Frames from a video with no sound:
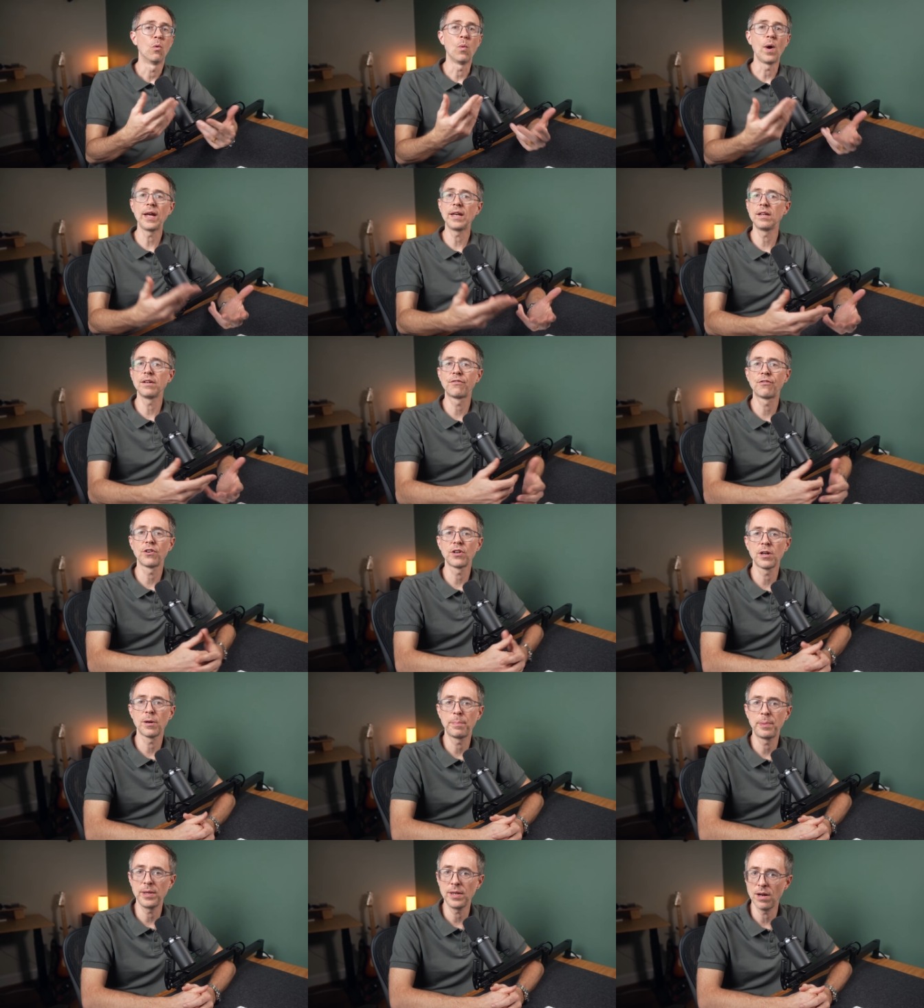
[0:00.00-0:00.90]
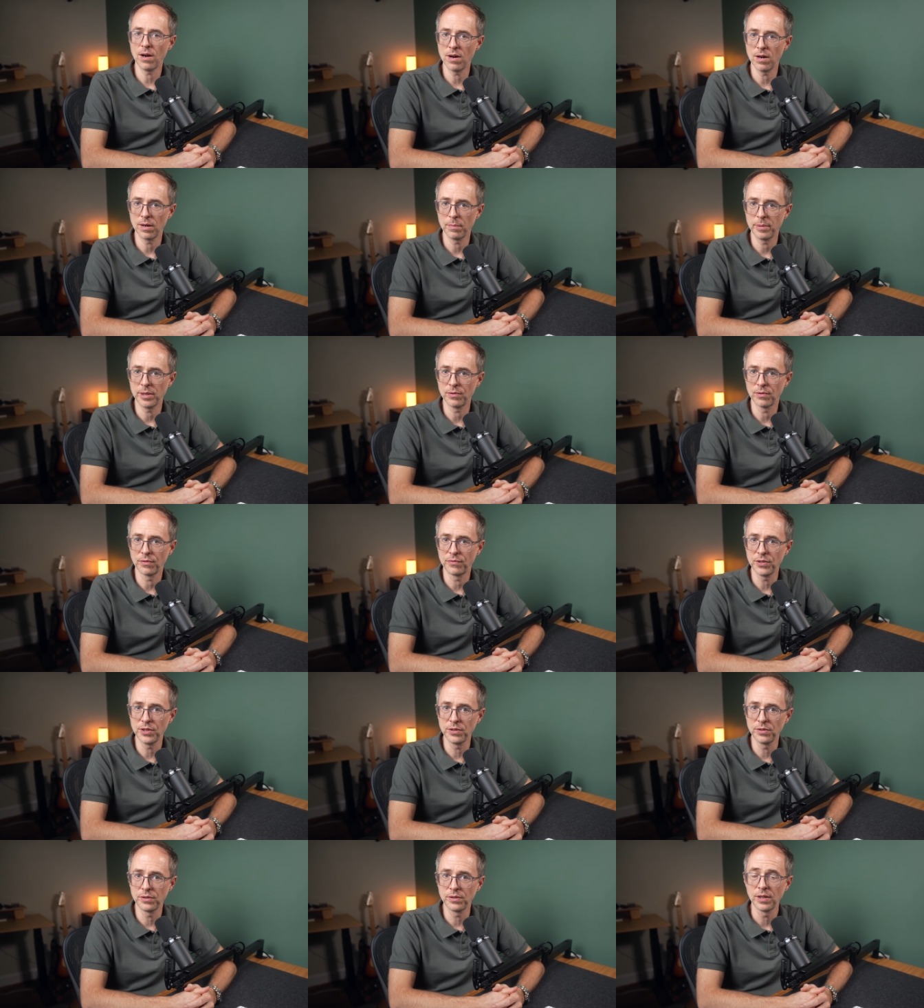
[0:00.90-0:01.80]
waiting for your PR to be
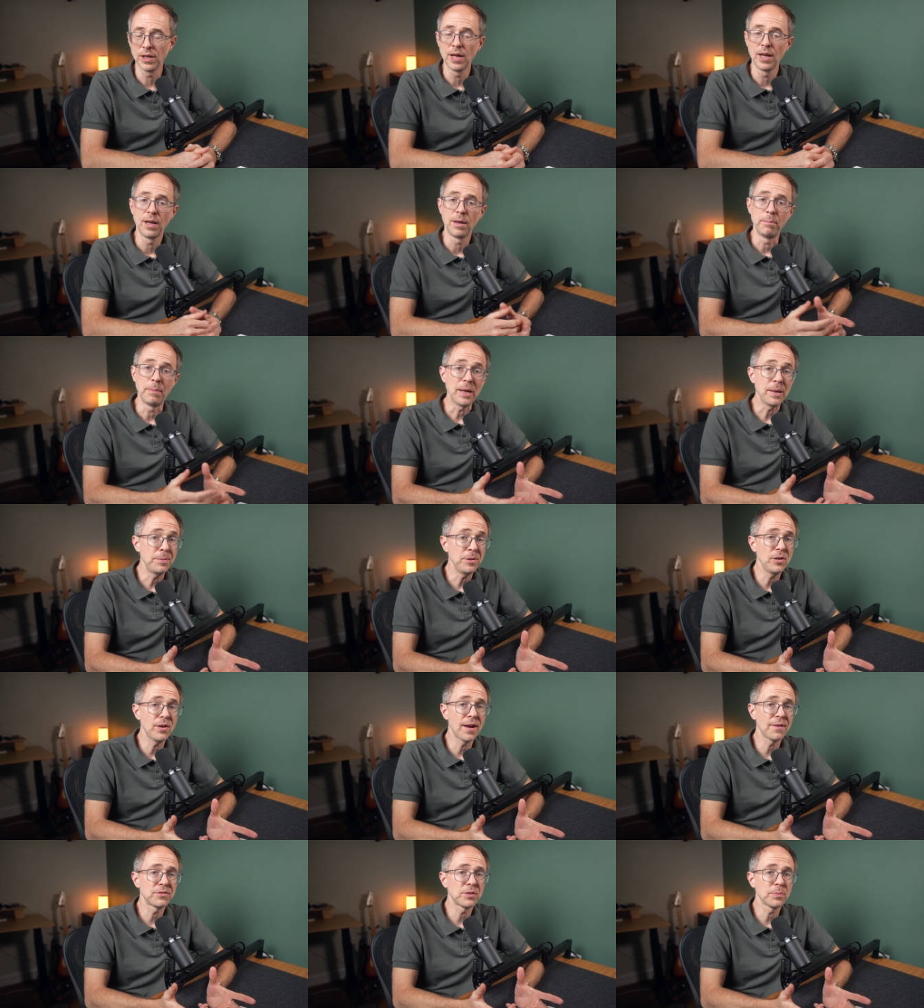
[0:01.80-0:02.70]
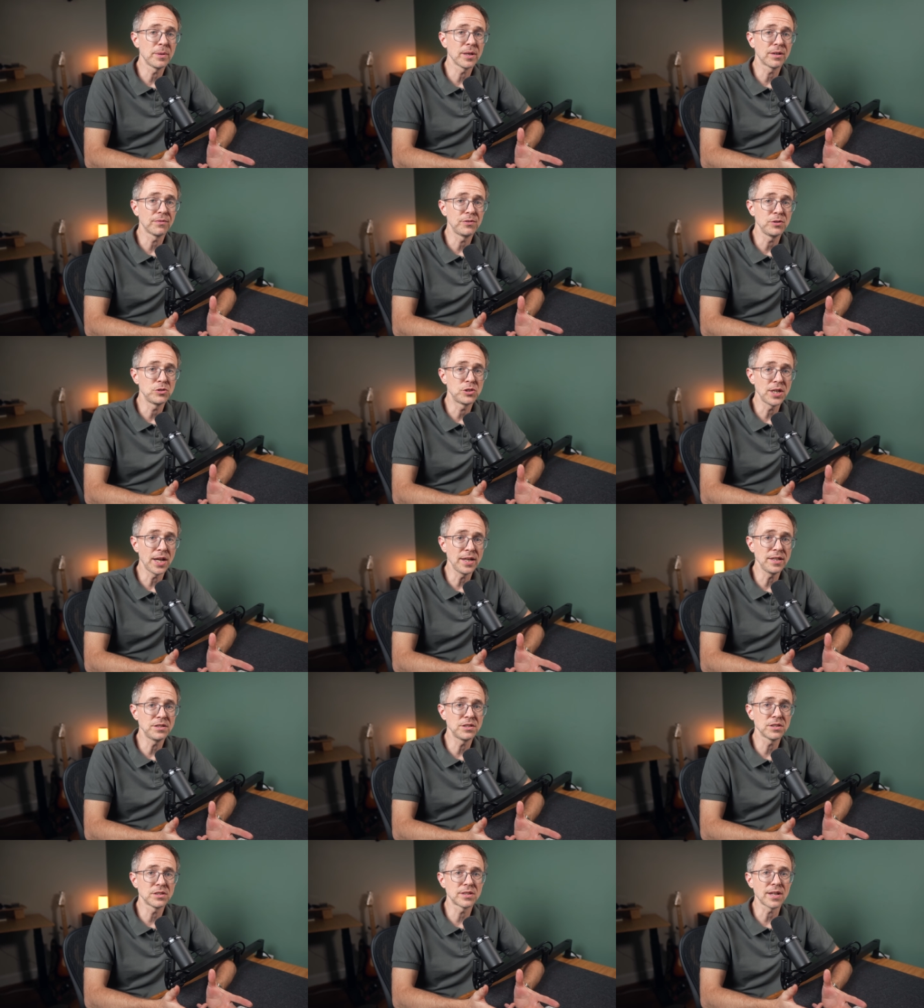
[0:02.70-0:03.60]
reviewed. Maybe you have to make a few
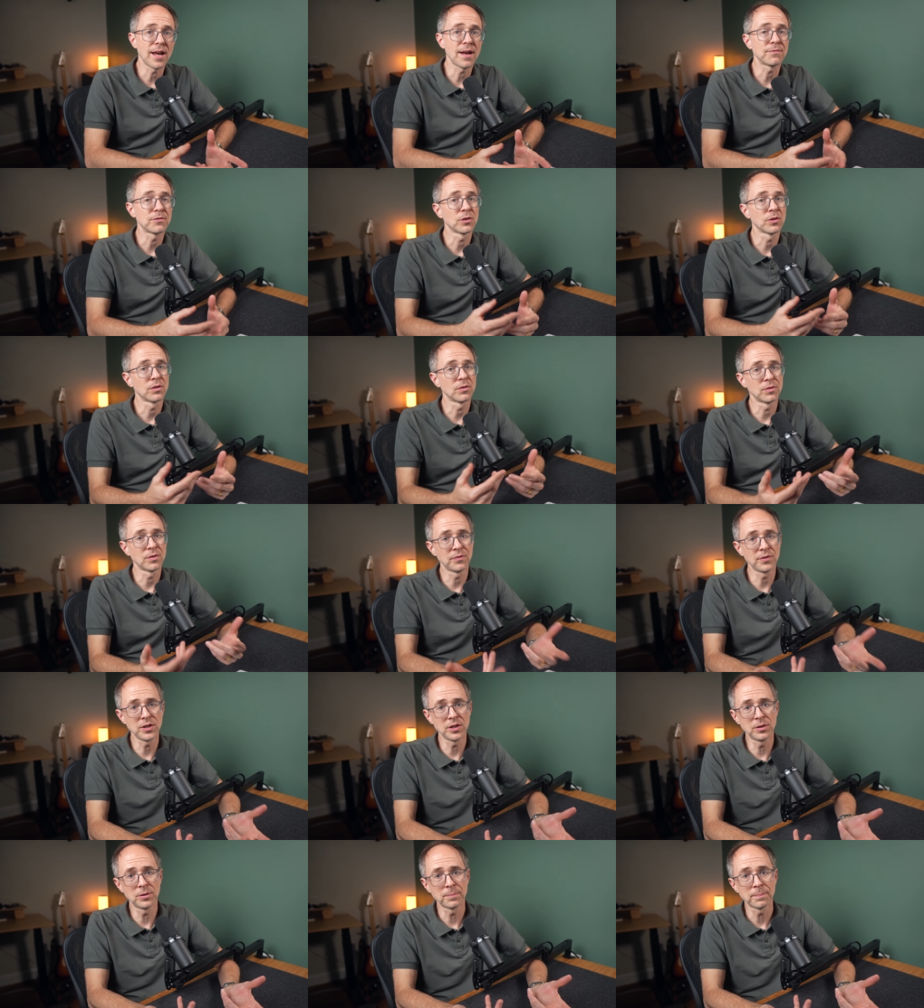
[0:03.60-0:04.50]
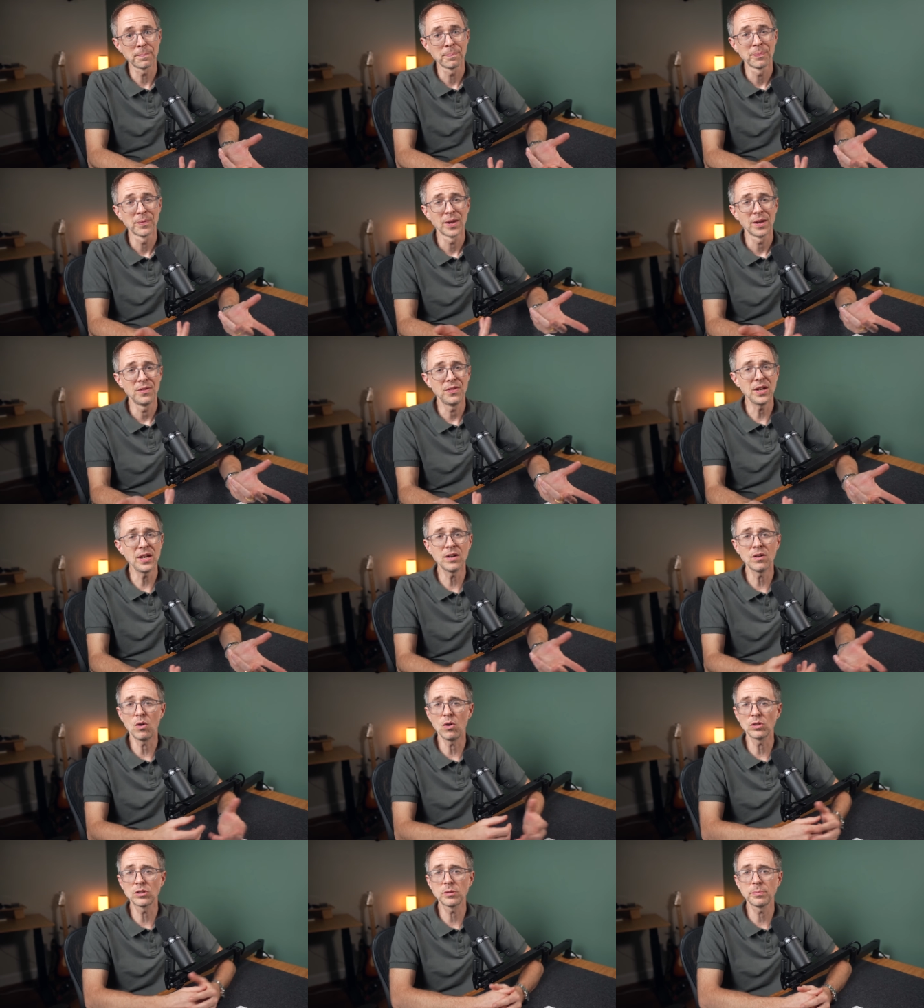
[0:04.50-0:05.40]
changes after the review, then
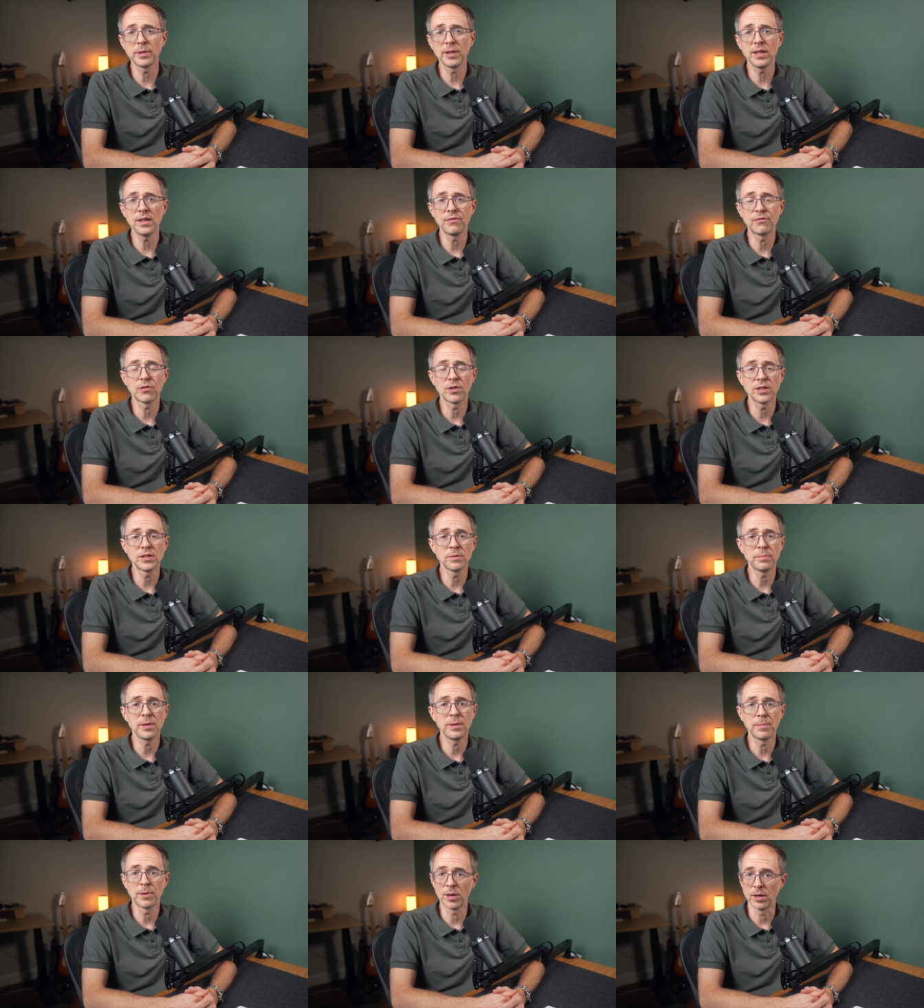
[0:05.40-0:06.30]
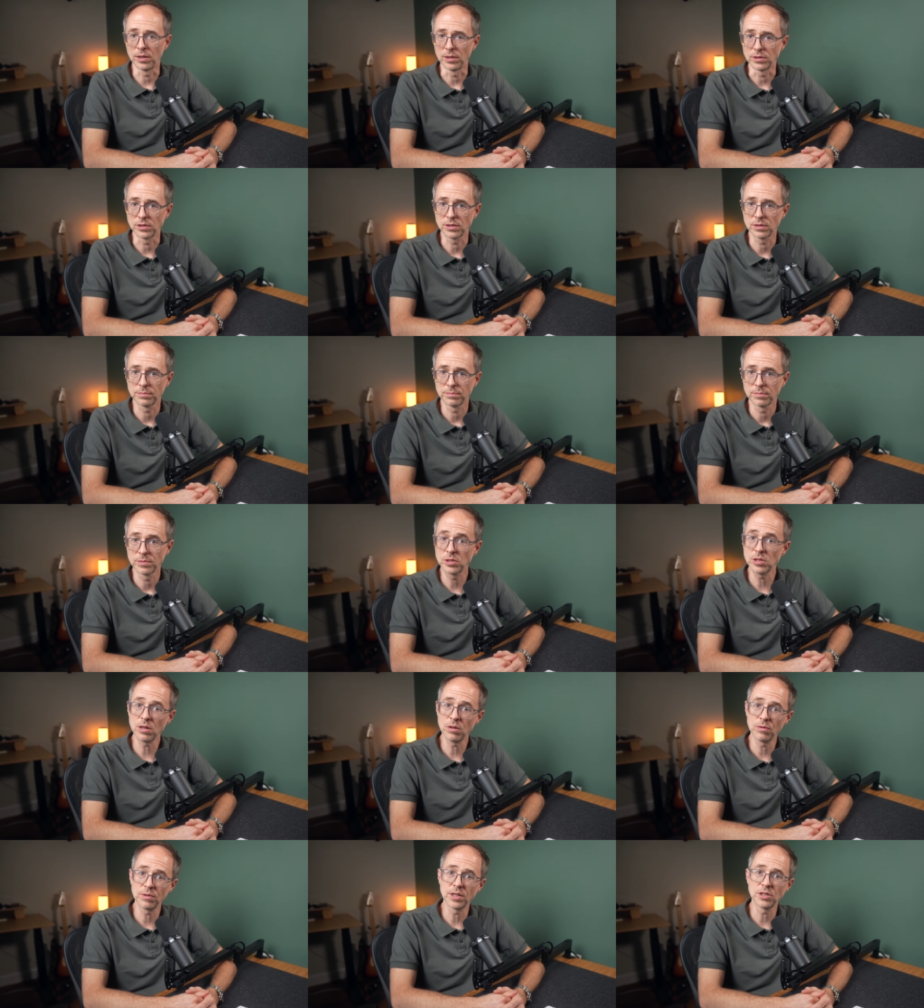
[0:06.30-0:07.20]
ultimately for it to be merged
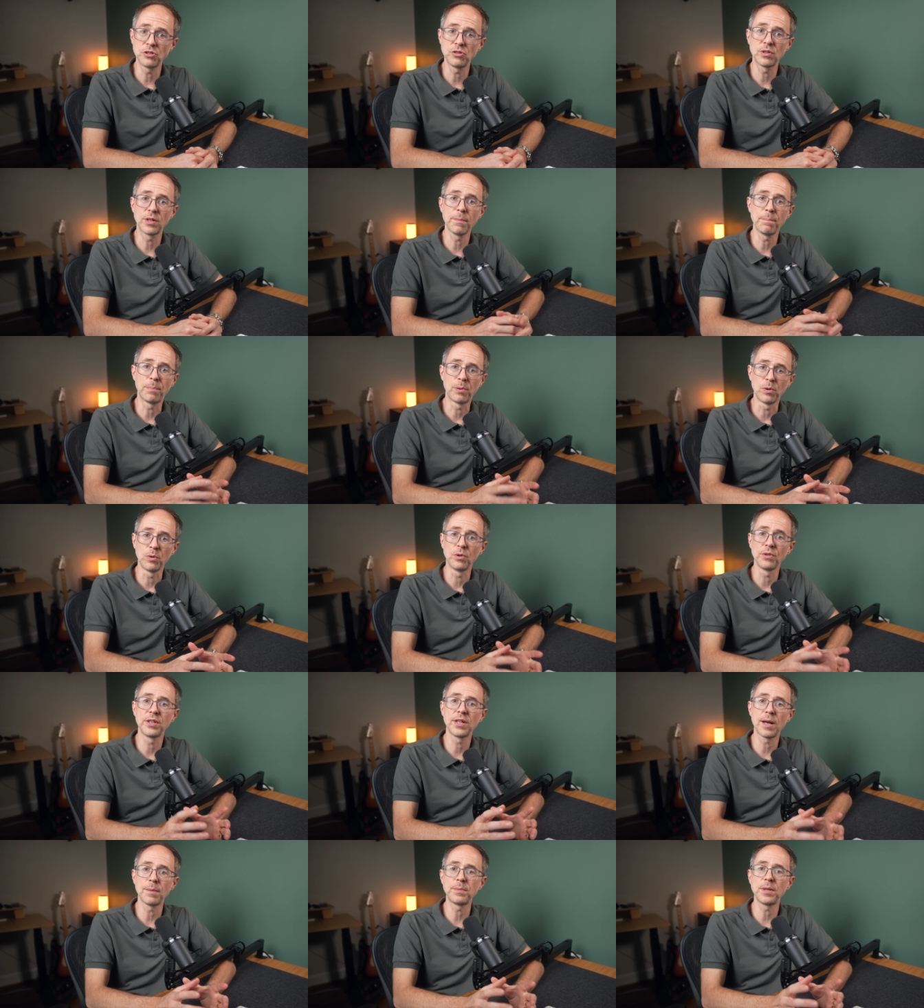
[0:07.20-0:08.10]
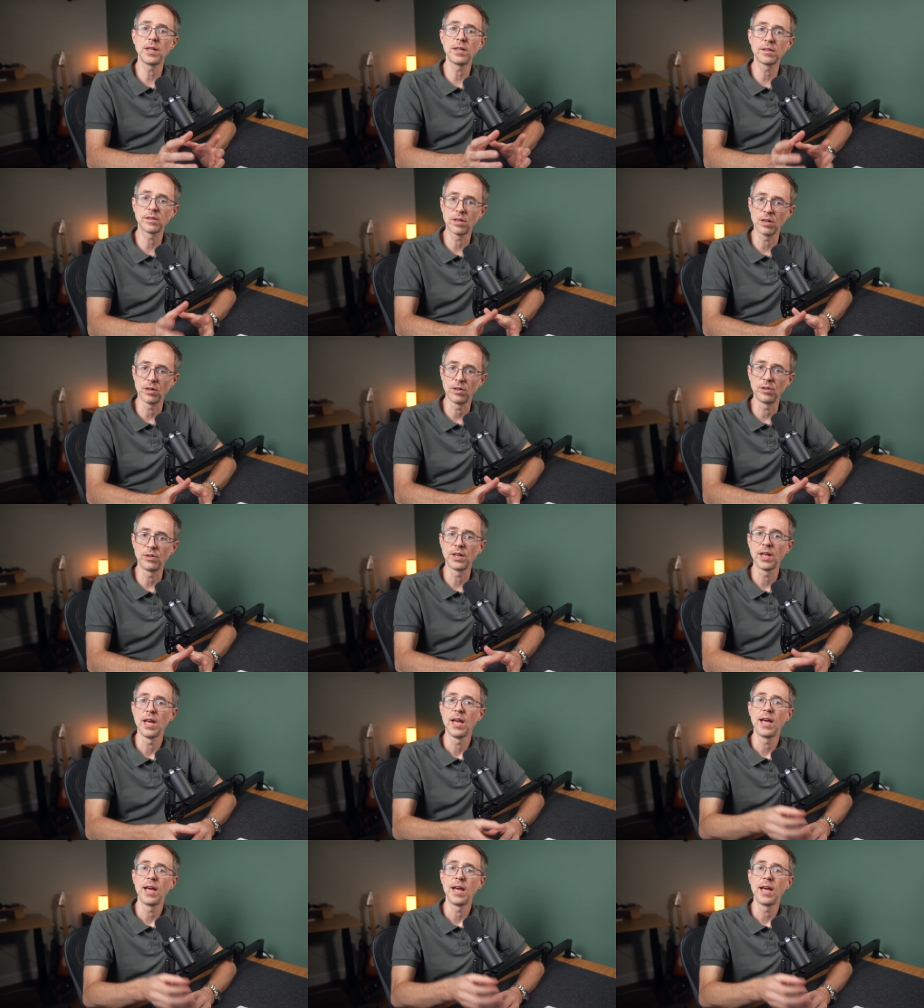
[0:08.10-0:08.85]
so that you can pull the updated code